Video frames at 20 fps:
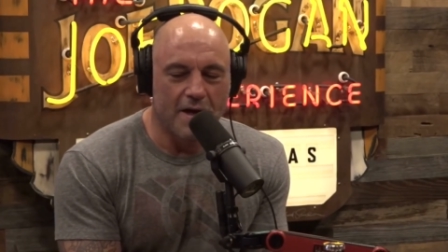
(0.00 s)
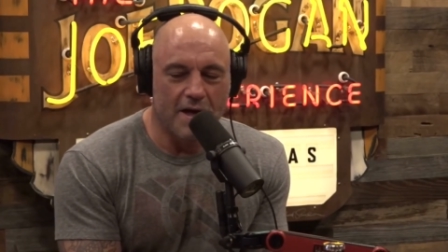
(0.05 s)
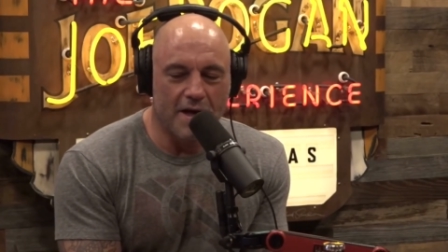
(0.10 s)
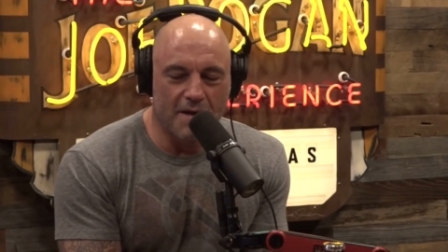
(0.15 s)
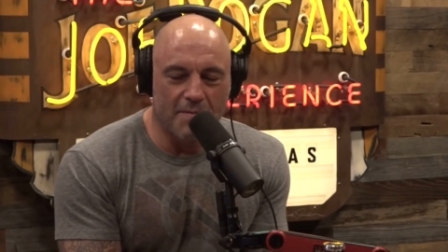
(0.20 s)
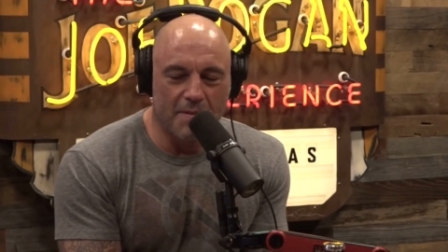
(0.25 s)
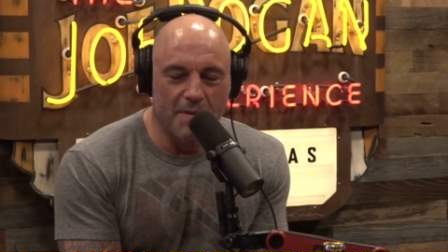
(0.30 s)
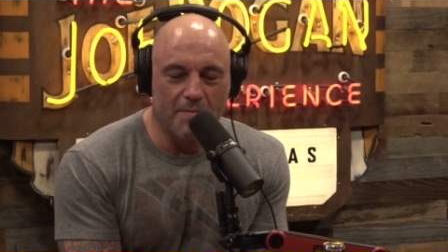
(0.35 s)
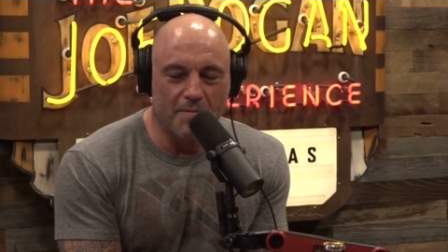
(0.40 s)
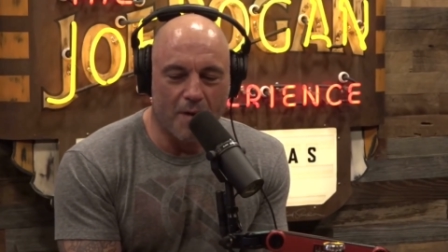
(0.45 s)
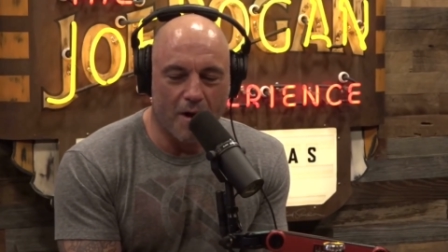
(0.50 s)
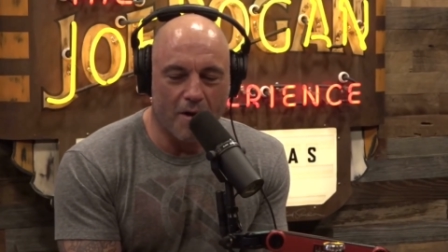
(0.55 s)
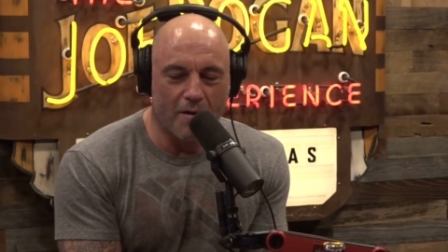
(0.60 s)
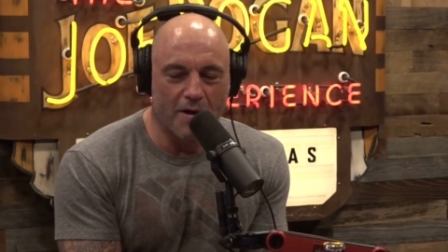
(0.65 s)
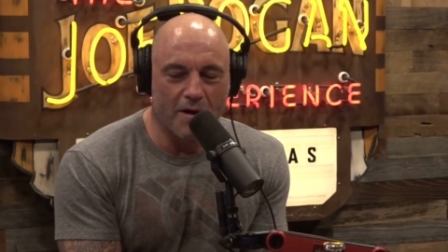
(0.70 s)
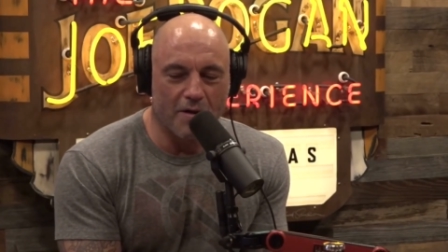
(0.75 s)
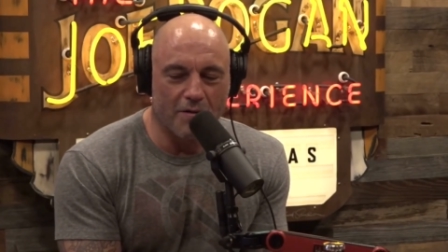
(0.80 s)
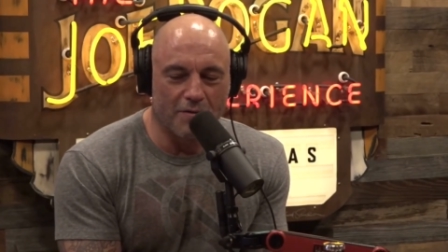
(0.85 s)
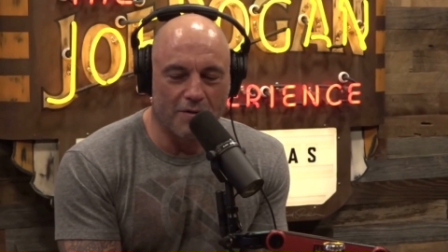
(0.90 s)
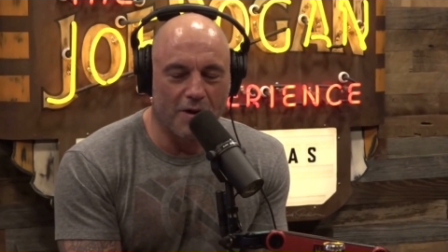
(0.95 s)
Him and
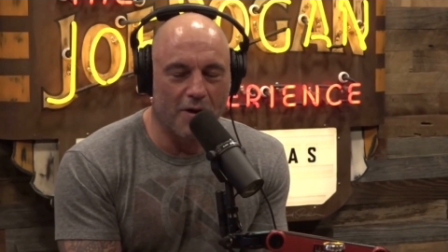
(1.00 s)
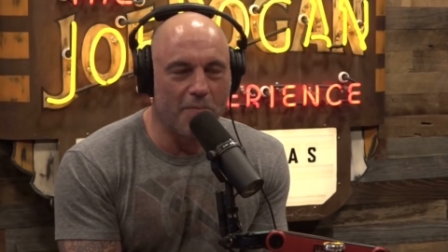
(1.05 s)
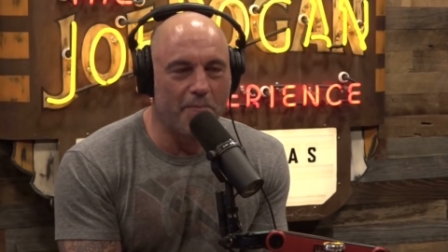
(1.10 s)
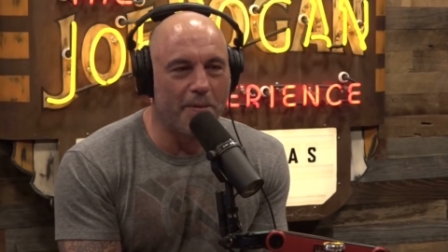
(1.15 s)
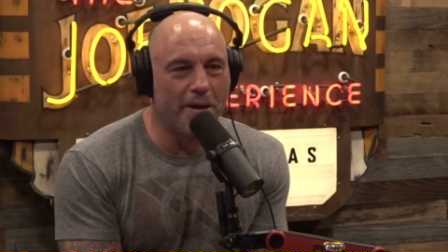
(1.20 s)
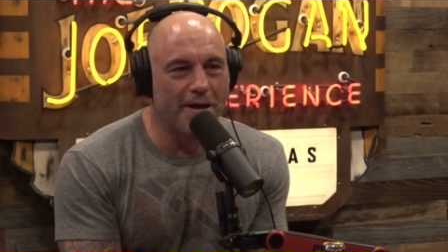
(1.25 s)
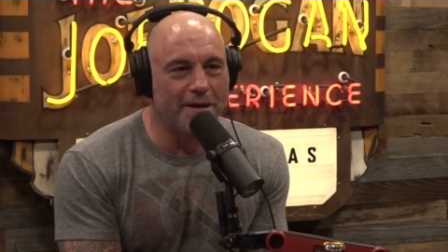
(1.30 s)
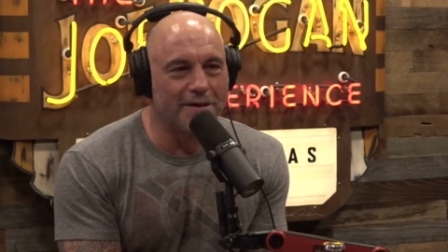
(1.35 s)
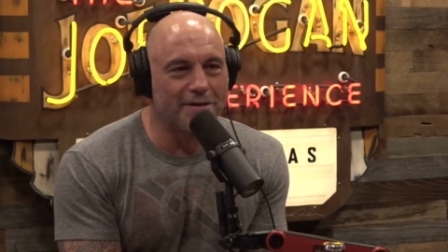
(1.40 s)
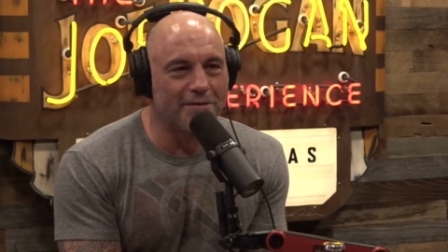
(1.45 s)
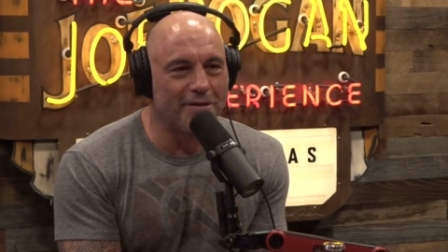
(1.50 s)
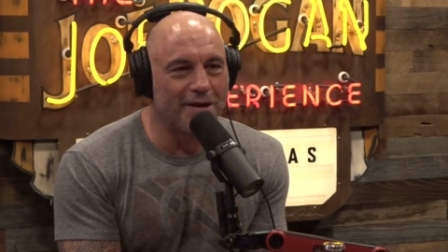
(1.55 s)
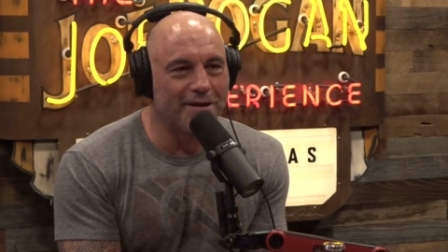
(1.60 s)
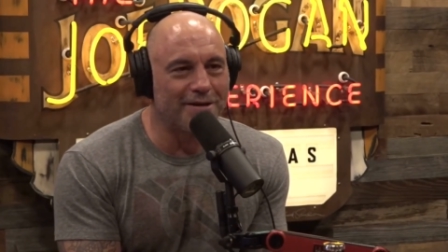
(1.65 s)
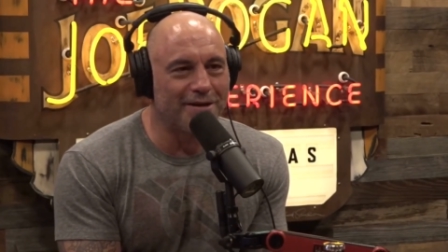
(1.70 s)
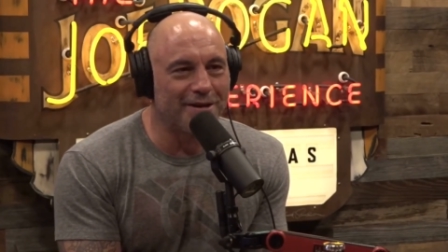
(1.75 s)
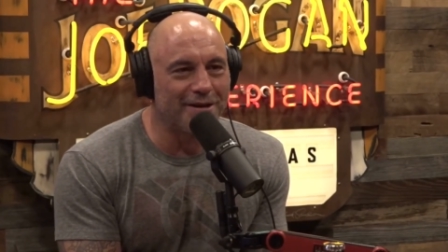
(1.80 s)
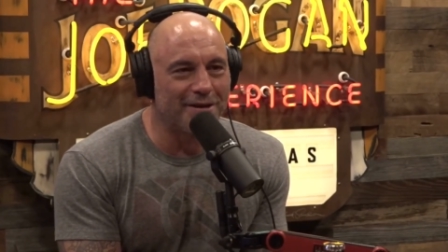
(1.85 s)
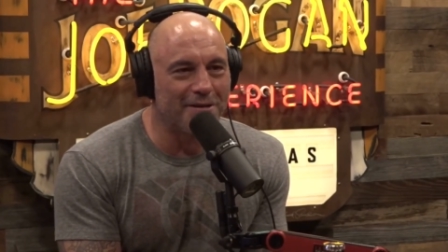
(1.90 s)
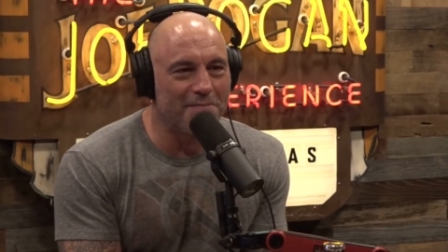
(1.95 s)
Mario Lopez are
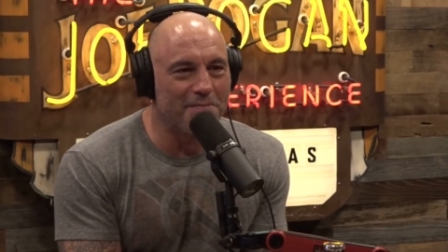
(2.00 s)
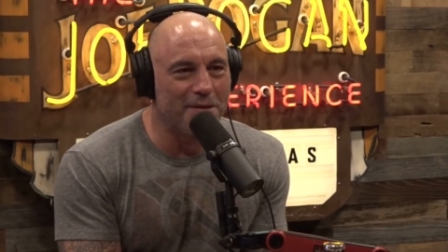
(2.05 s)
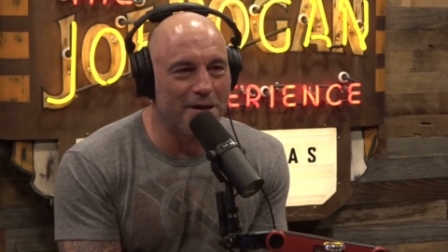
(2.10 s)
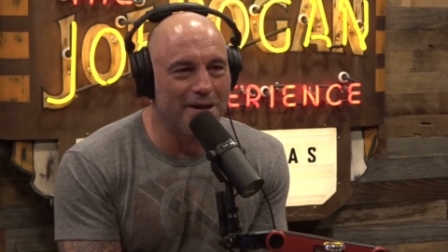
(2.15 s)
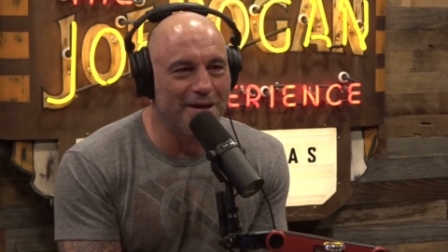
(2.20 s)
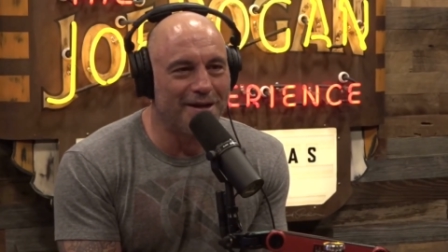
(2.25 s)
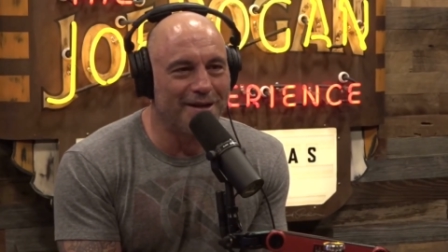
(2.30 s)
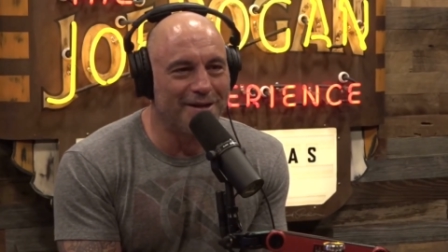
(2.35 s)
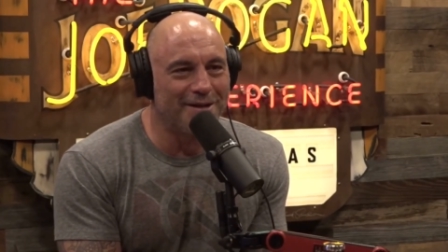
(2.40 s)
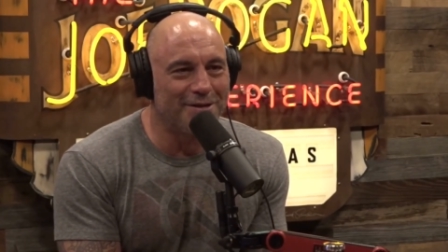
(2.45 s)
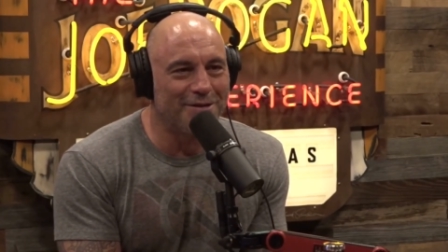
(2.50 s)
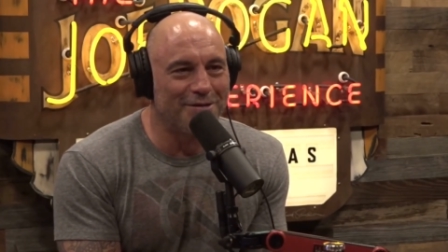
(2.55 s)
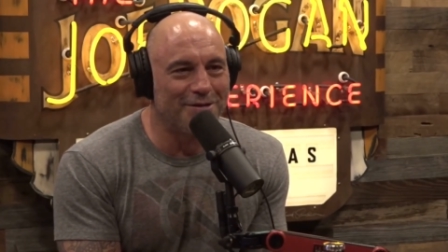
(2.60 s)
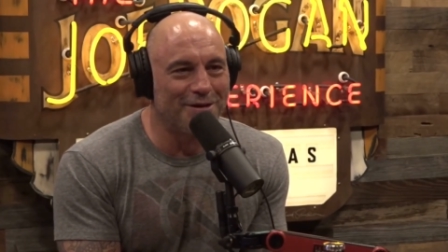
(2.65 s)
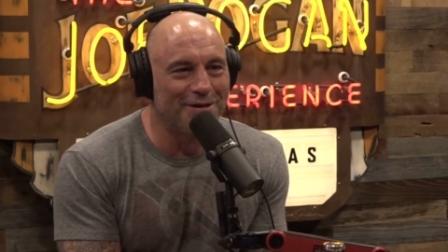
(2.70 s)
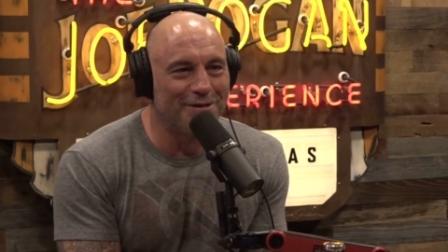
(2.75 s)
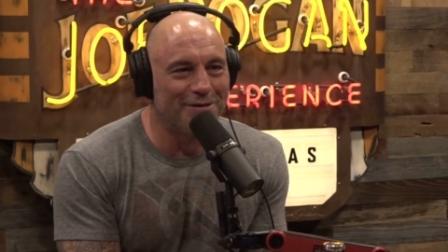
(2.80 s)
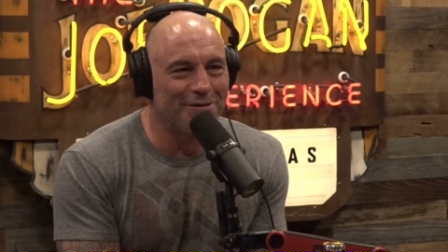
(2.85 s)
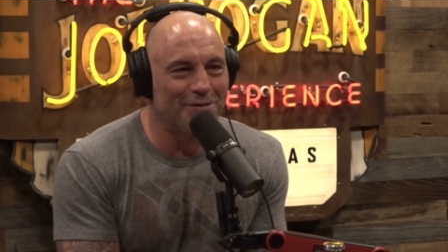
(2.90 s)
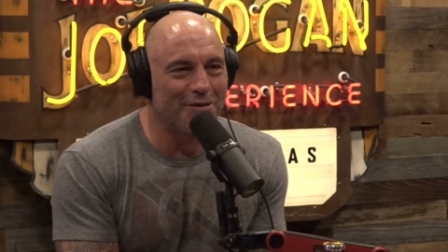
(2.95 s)
out there competing in Jiu
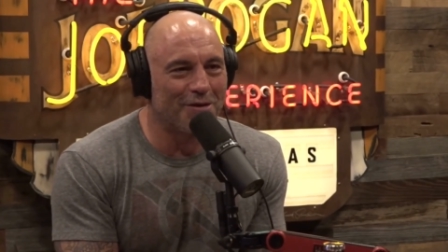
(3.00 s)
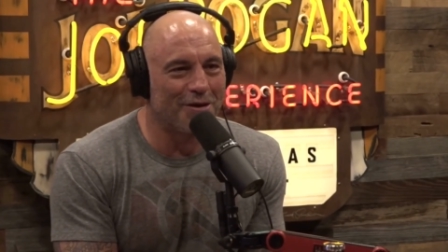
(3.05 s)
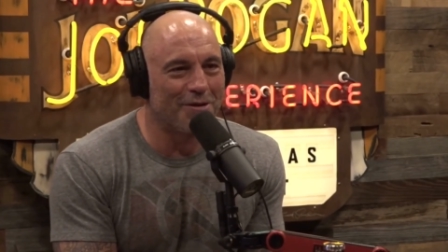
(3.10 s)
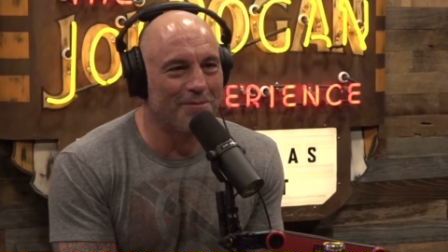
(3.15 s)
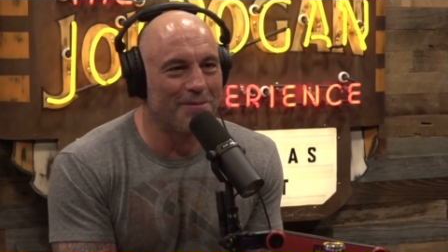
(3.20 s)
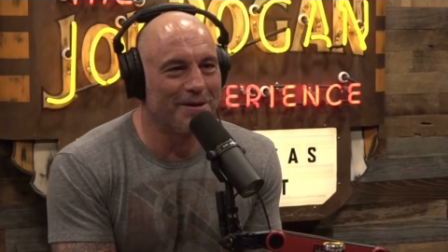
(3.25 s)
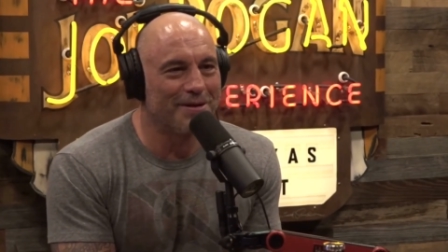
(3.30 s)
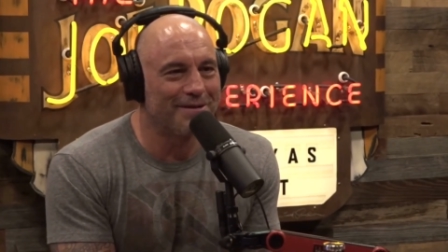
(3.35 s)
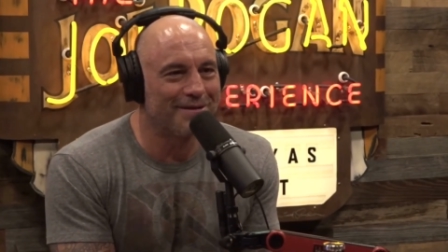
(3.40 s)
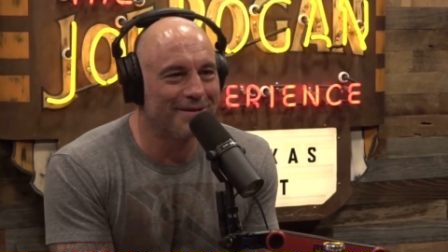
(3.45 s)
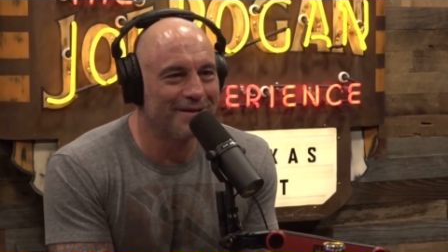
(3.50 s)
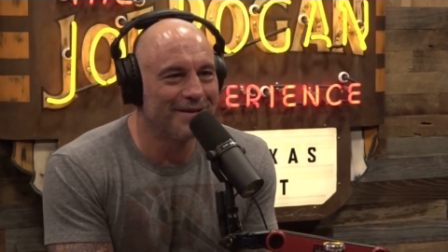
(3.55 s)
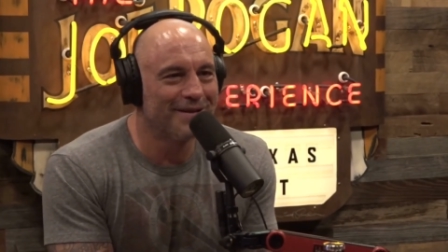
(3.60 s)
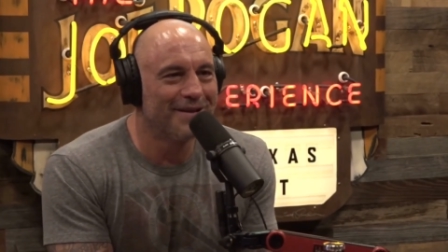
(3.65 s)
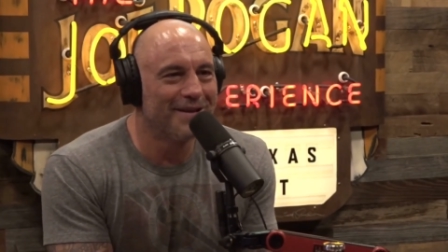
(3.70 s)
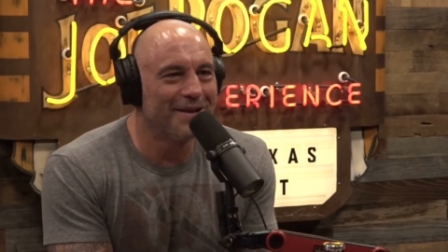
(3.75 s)
Jitsu tournaments.